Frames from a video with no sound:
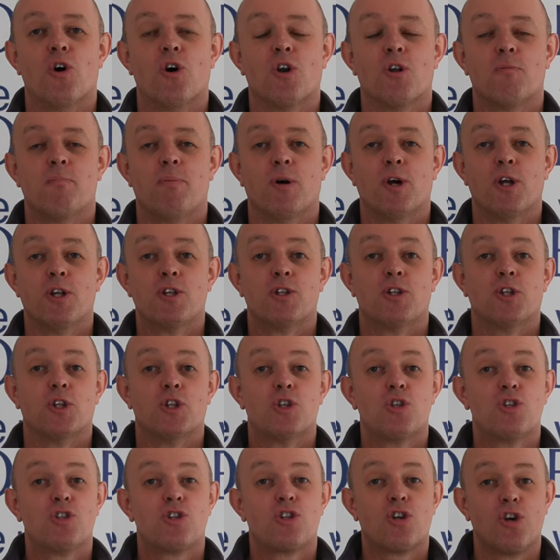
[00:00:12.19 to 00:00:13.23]
all about
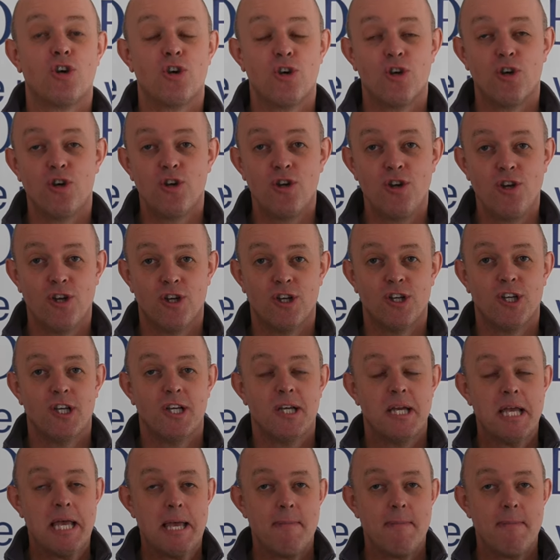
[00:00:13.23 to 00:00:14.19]
the two